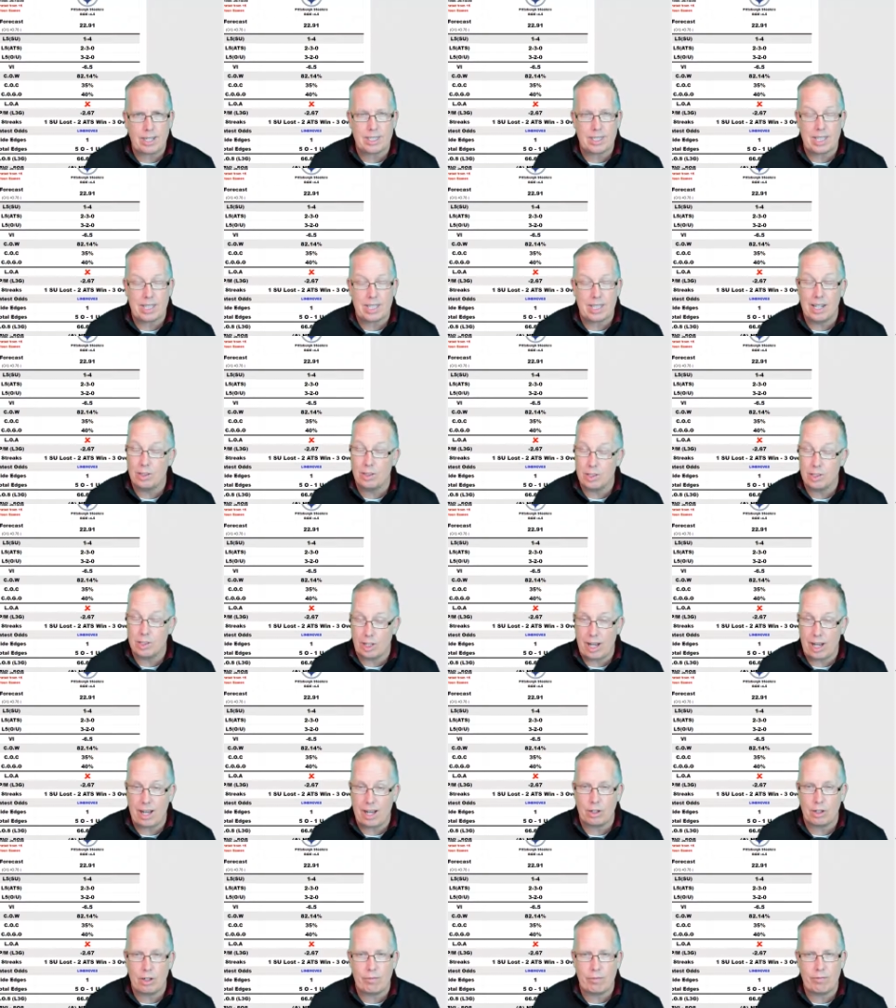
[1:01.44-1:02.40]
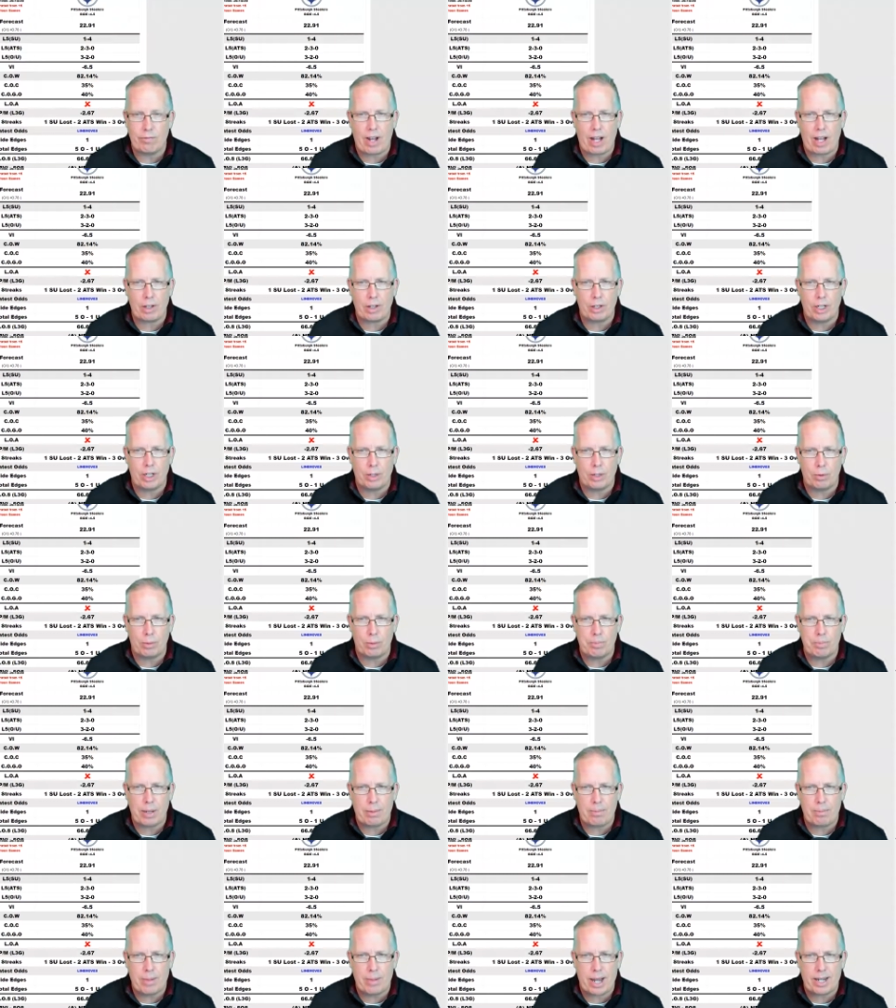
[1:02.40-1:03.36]
Steelers, you're getting good value here with
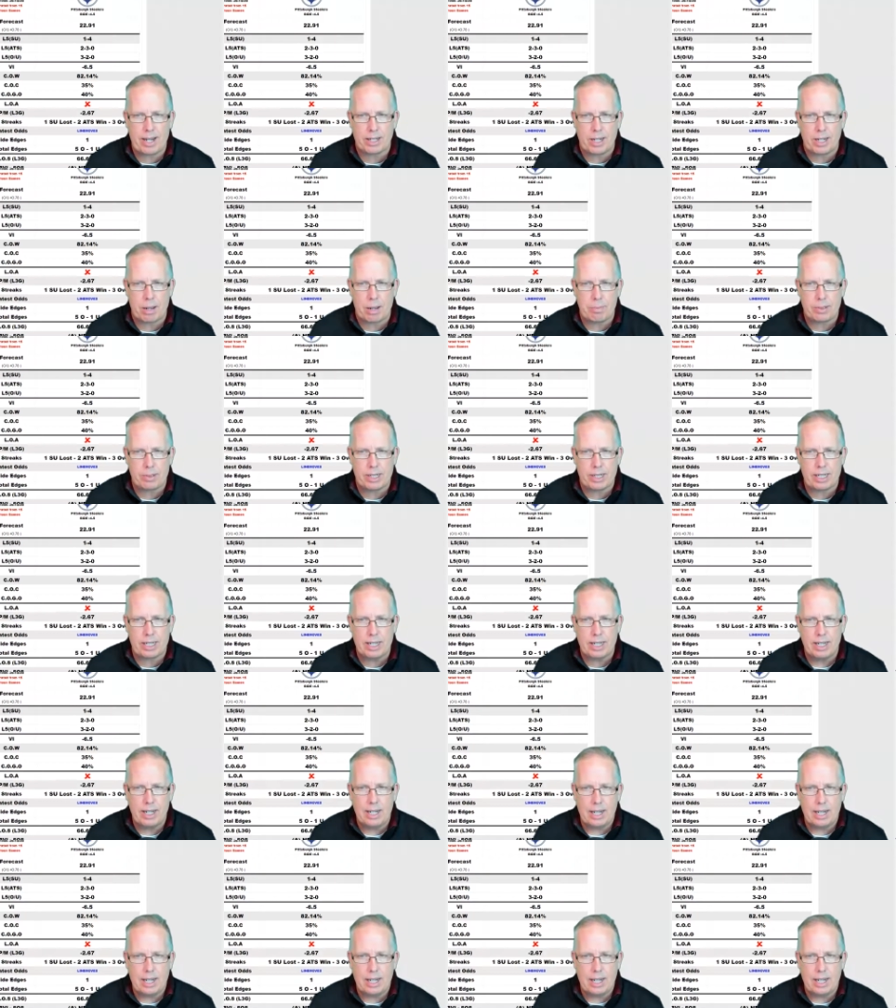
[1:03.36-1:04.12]
Big Ben and company.